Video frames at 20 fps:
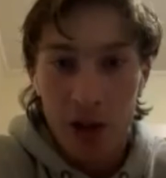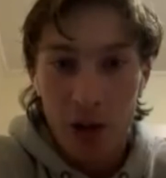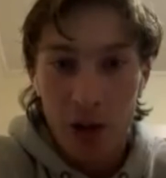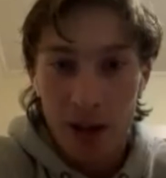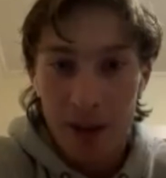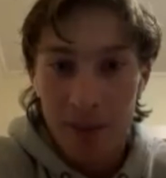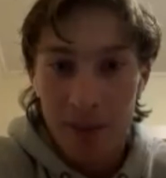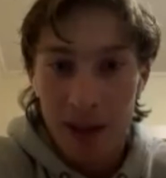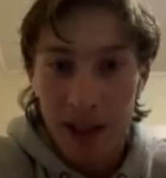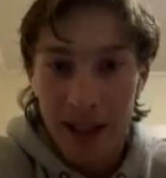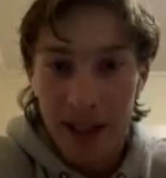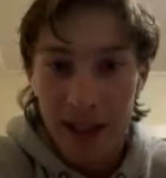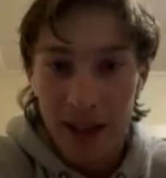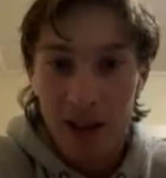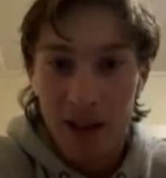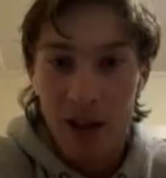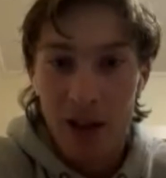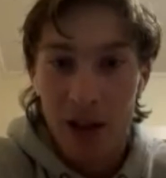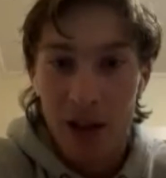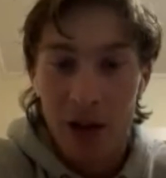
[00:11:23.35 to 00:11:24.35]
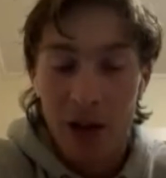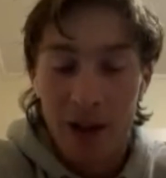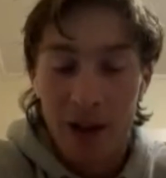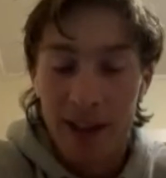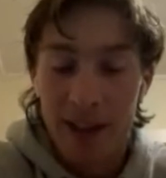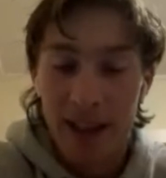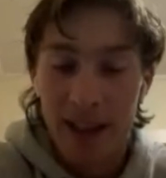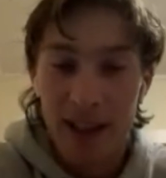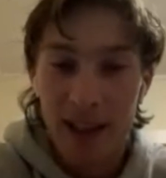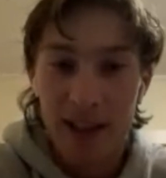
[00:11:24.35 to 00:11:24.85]
grew up playing a lot of
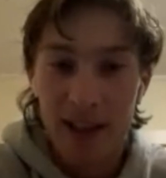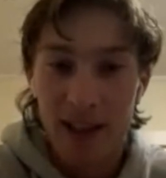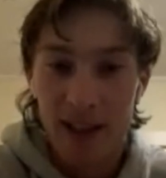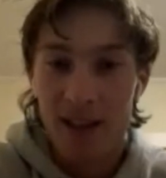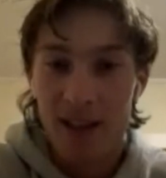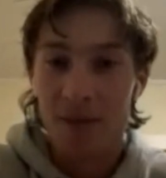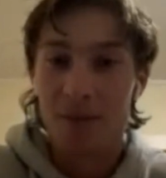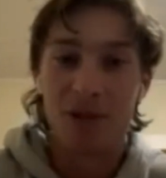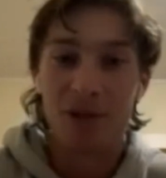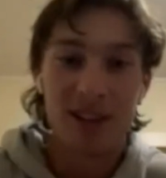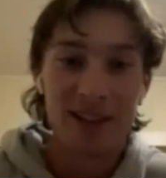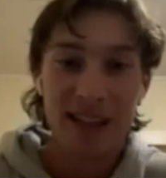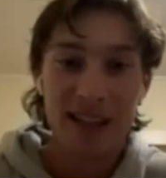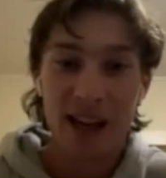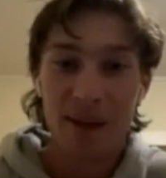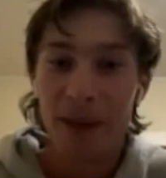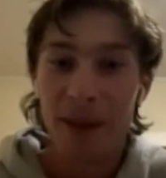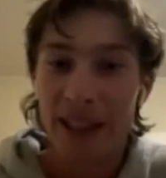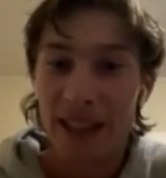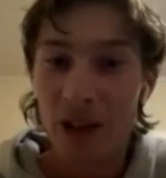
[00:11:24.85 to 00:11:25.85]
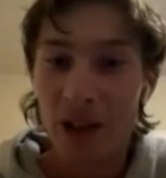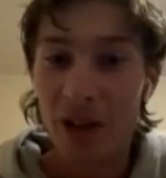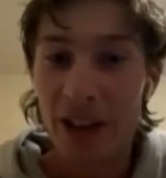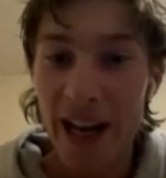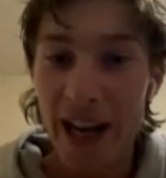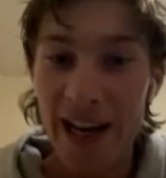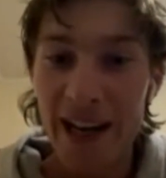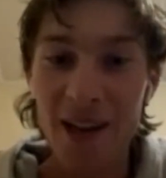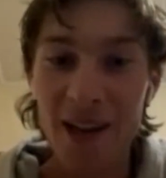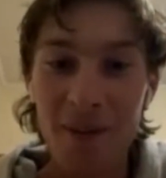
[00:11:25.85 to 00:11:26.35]
cricket. Wouldn't say I'm any good
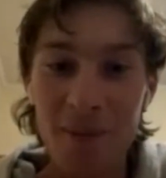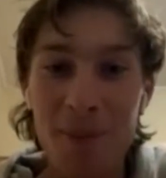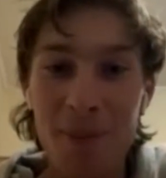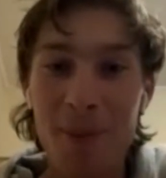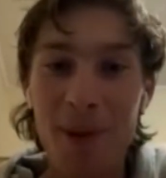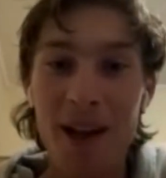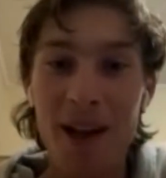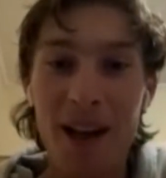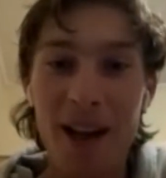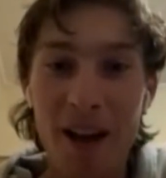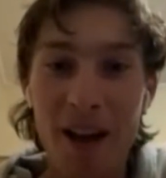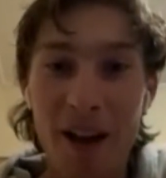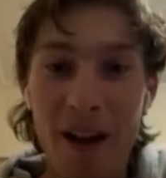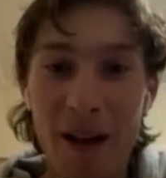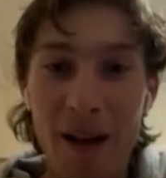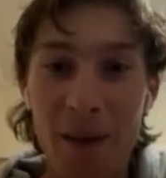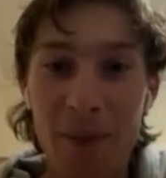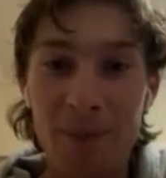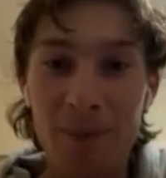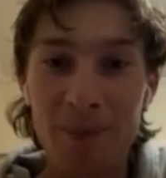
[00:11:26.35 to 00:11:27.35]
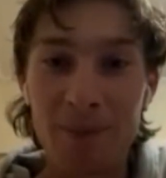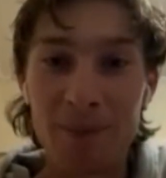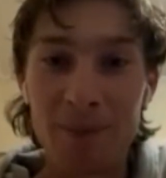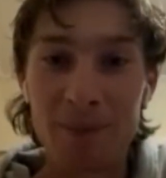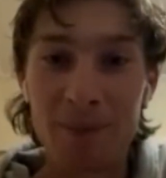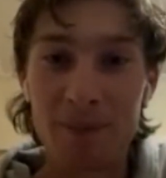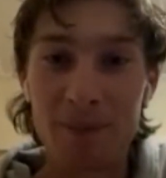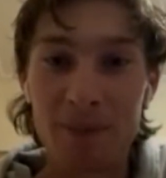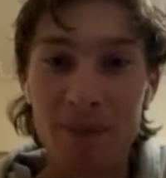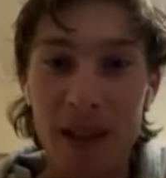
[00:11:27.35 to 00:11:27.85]
at it, but
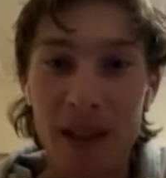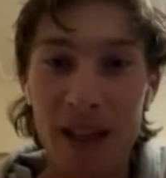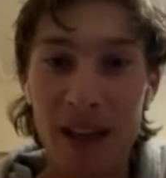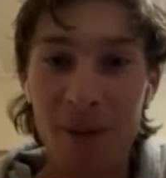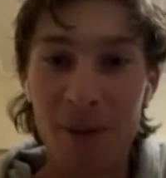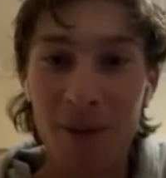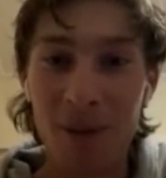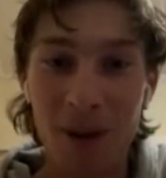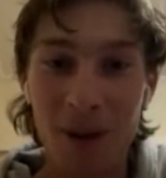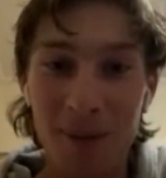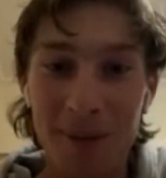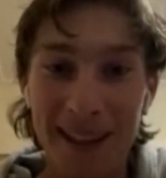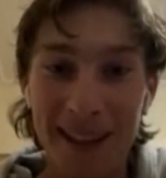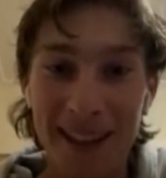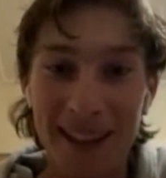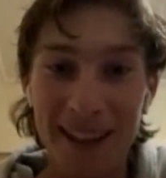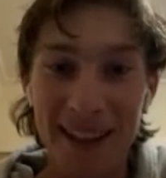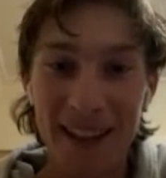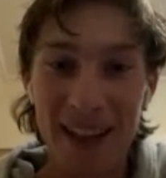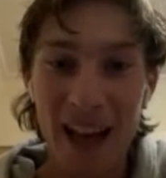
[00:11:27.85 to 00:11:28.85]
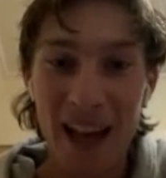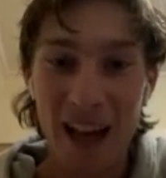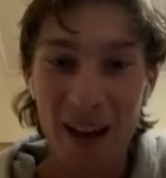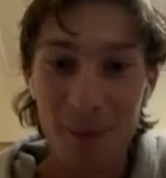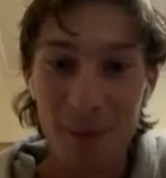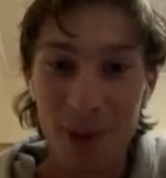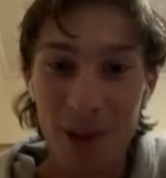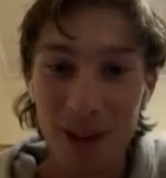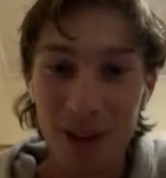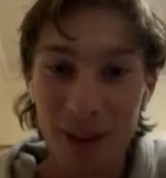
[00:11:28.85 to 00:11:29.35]
yeah, probably have
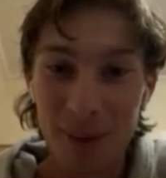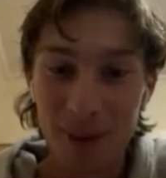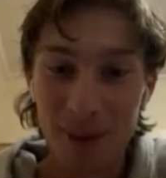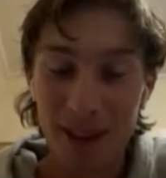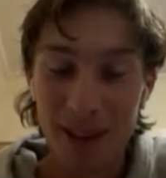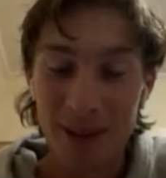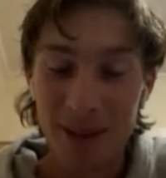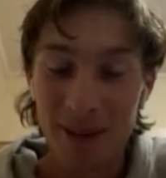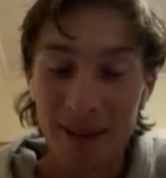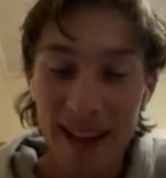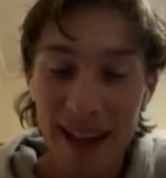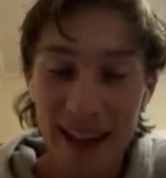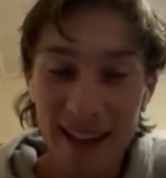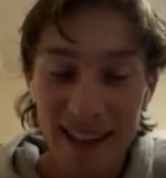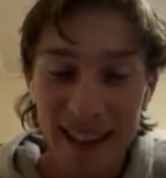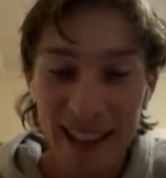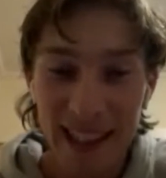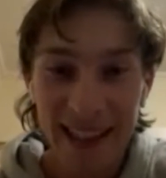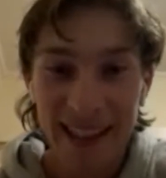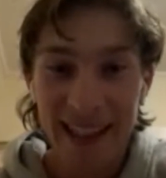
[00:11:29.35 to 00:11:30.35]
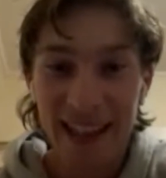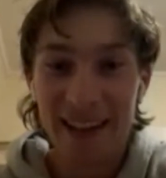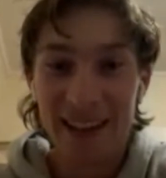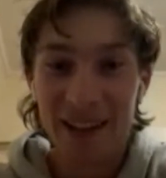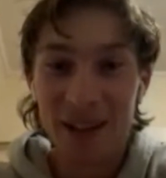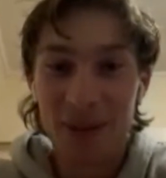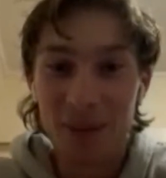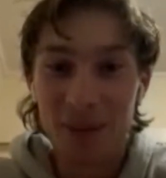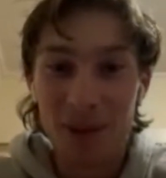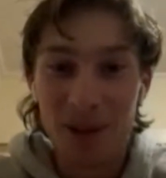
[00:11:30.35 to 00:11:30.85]
more experience with that than any other
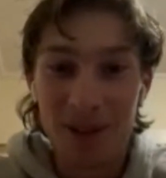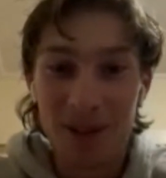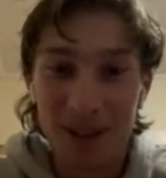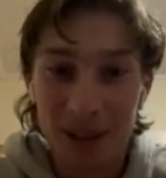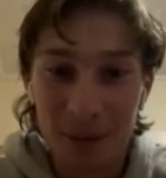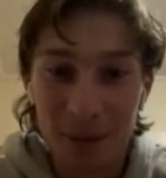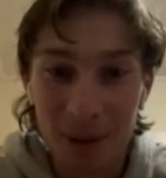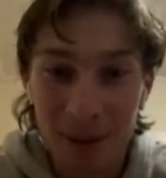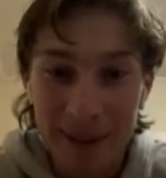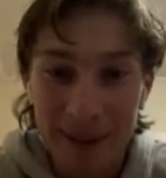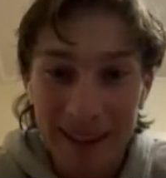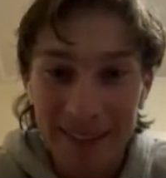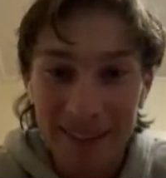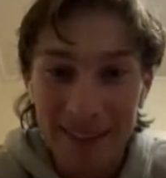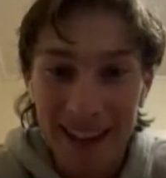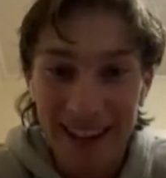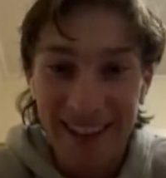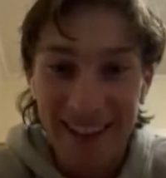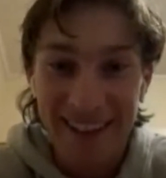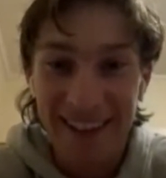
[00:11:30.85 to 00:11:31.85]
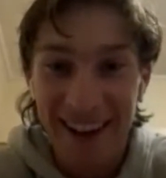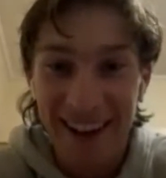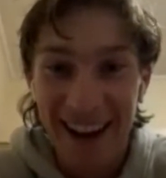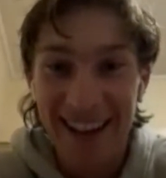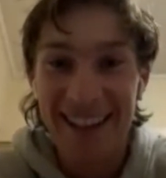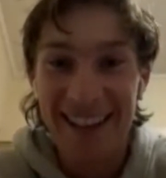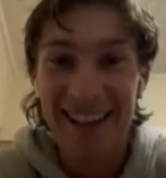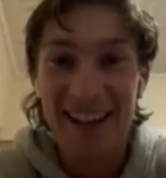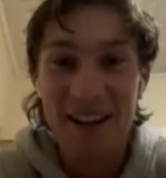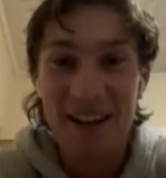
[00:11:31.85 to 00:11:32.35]
sport. So I'll probably give that a crack.